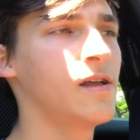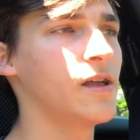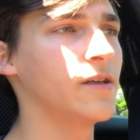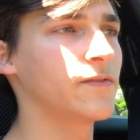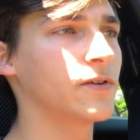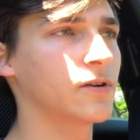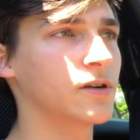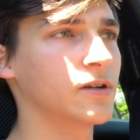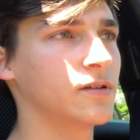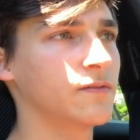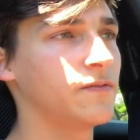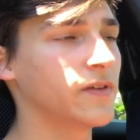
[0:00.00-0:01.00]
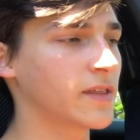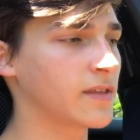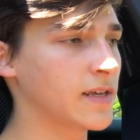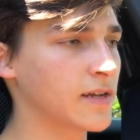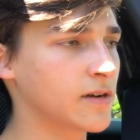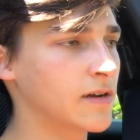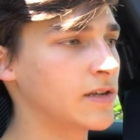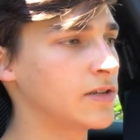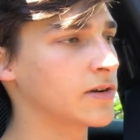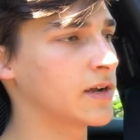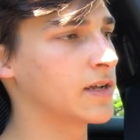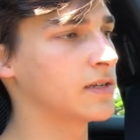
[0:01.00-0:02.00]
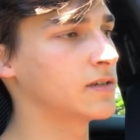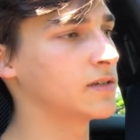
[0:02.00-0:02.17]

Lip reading: If you're in 5th gear and you're at